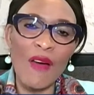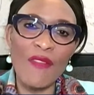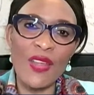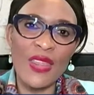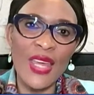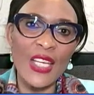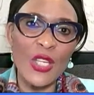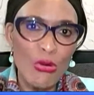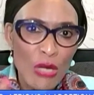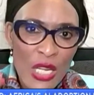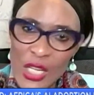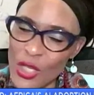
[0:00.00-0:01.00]
of it that
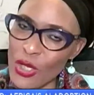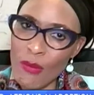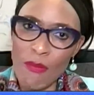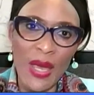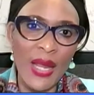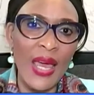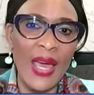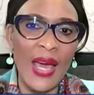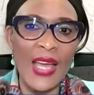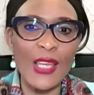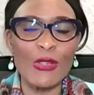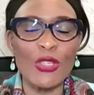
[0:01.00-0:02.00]
you need to embed
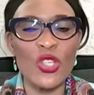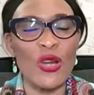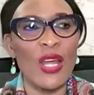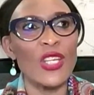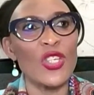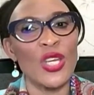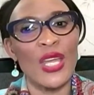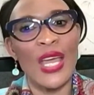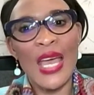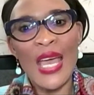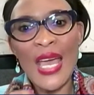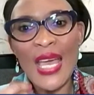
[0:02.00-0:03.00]
AI in your strategy,